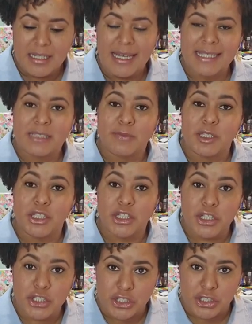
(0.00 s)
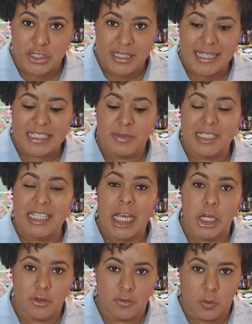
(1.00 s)
It has to be nurtured. It has to be
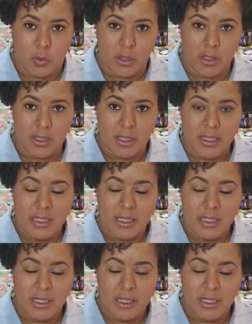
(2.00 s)
cared for.